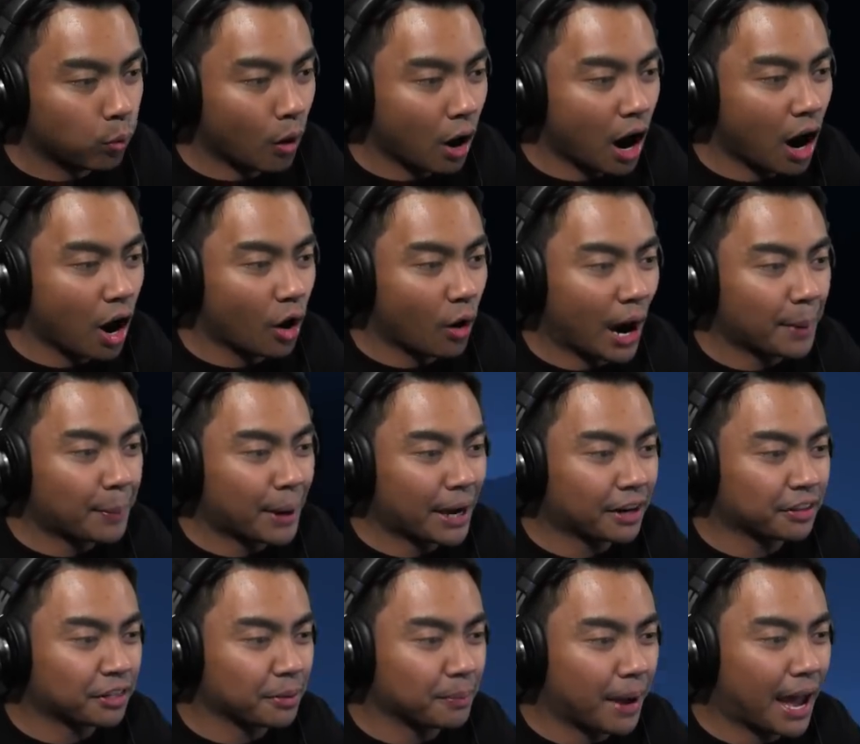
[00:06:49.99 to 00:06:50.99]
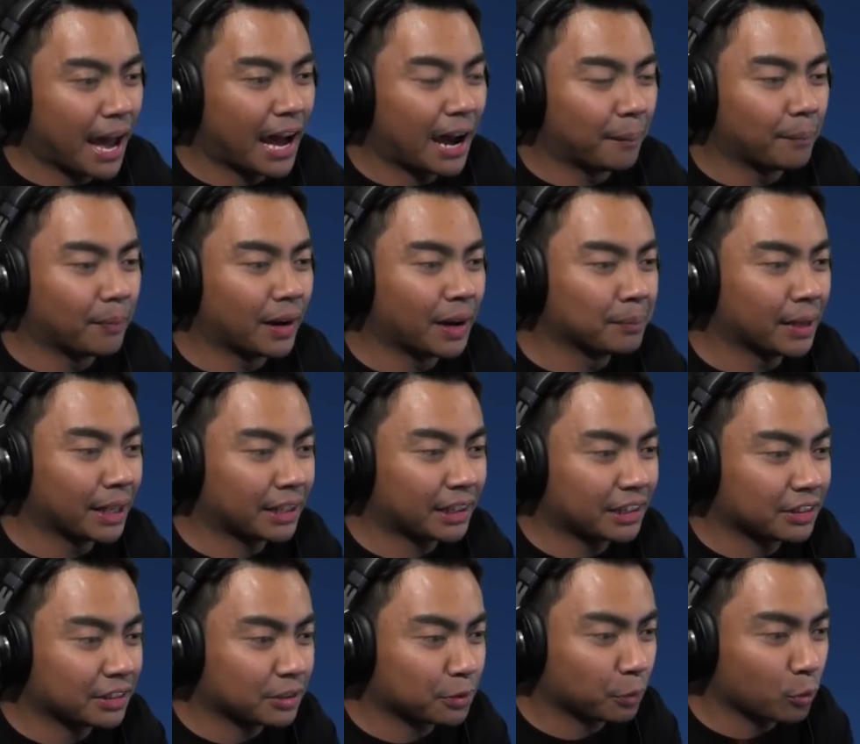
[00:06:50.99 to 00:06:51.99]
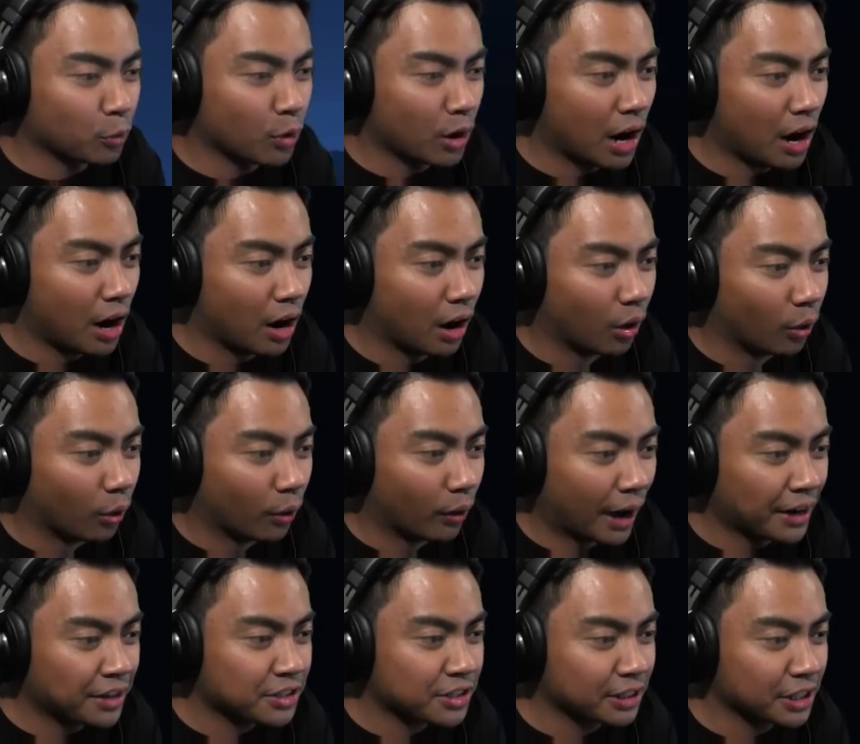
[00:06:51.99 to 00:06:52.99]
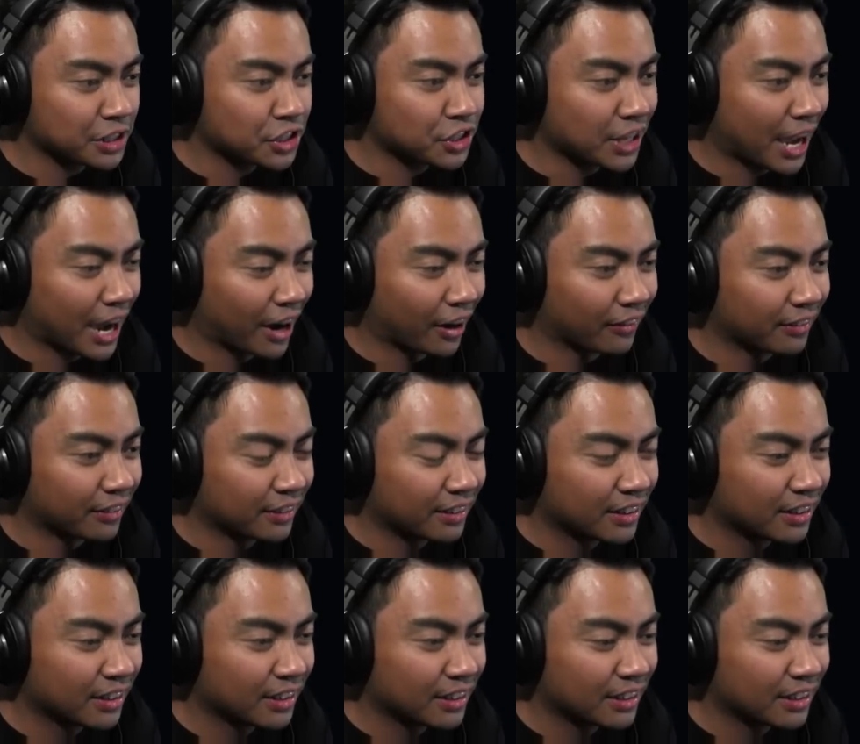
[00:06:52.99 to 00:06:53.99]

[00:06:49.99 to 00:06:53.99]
Whoa! I'm out of the map! I'm like in the- Whoa! I just glitched out.